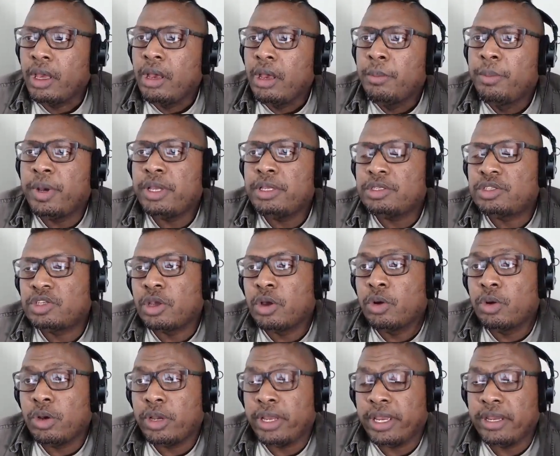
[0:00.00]
But
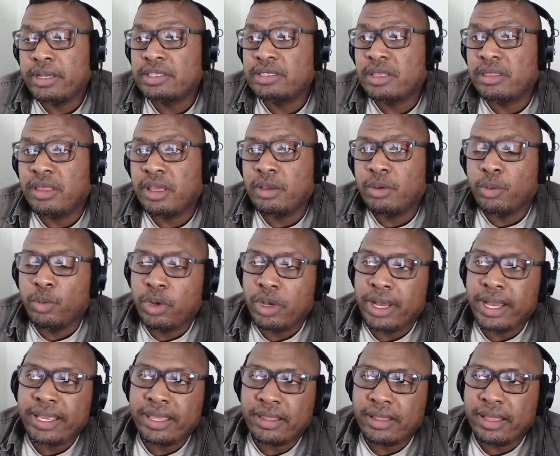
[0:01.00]
so here's the thing. Well,
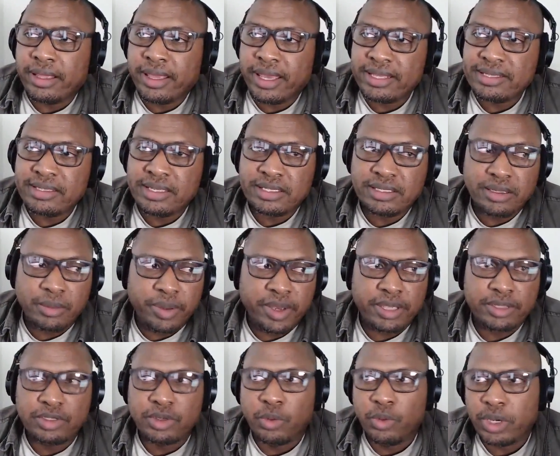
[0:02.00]
I, I guess this
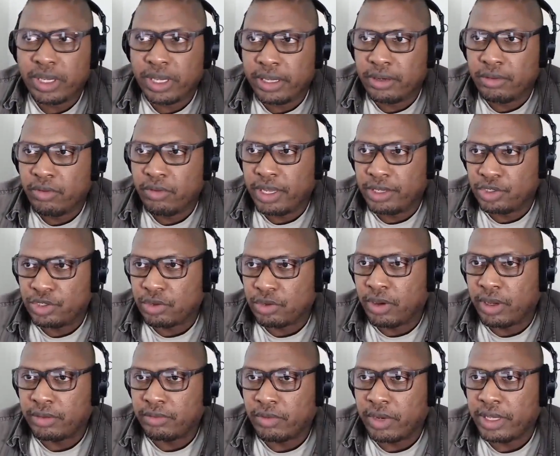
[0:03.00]
depends on what kind of range
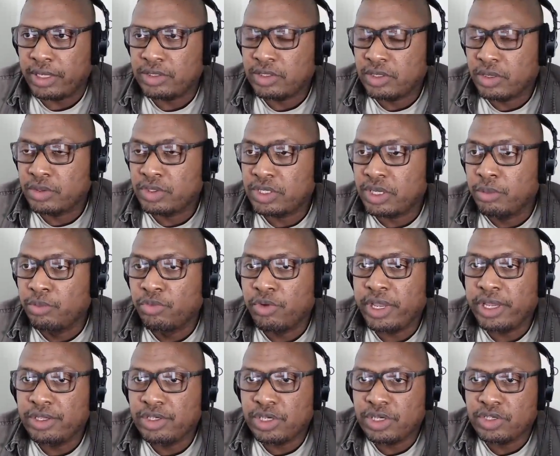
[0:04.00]
you're on, right? So some
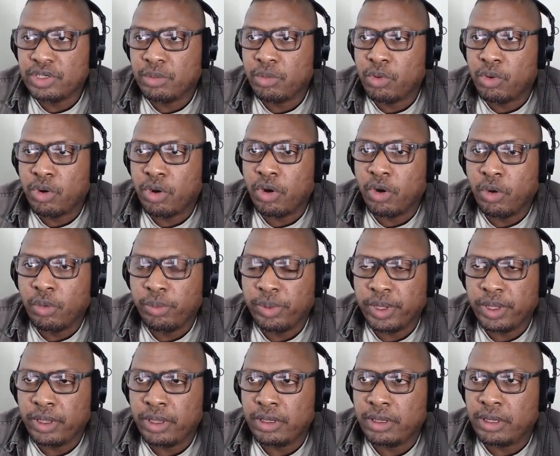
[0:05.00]
ranges are more
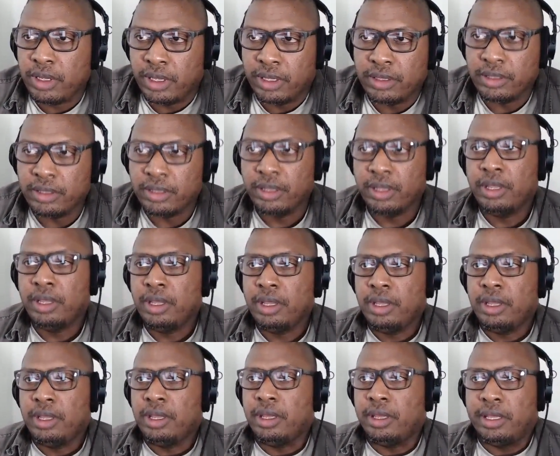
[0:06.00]
open and
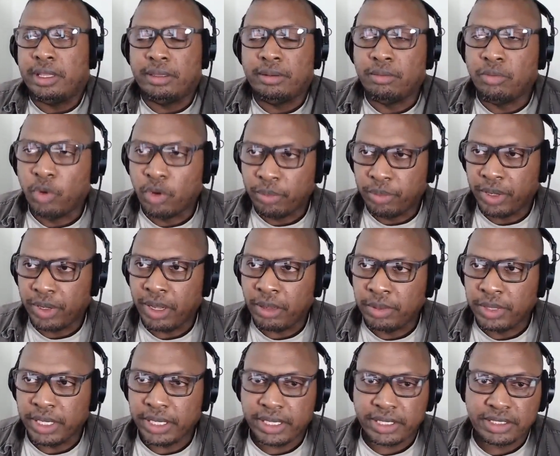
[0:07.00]
and more
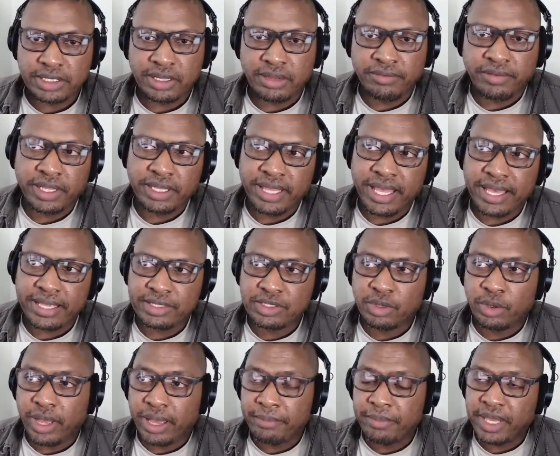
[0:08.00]
public and stuff like that.
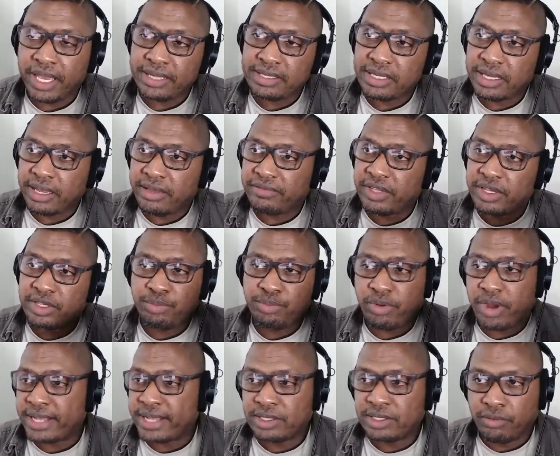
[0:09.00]
So I'm guessing if there's
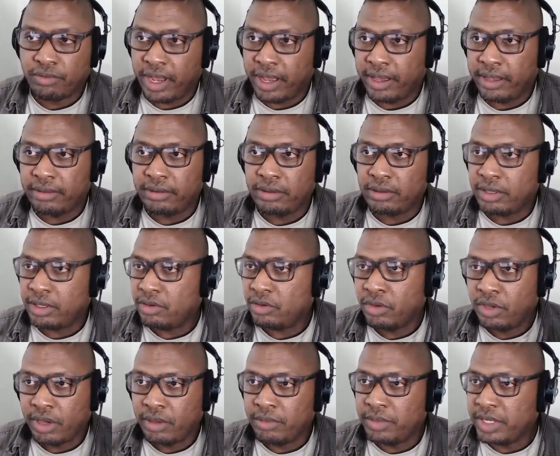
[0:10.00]
brass around and
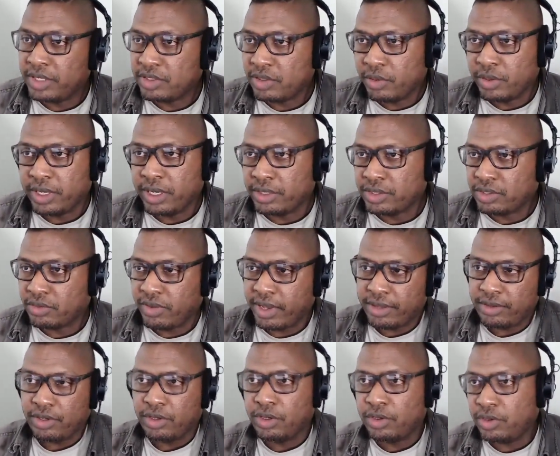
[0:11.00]
you come, there's no one else
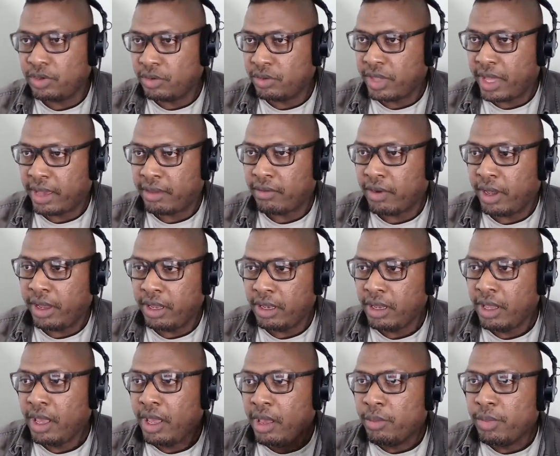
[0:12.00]
around, you could do that, right?
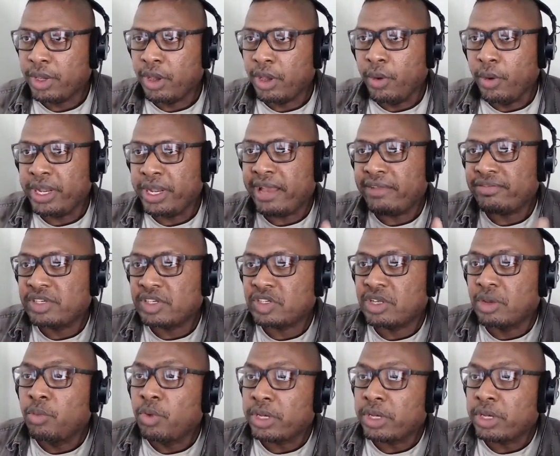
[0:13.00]
But going after someone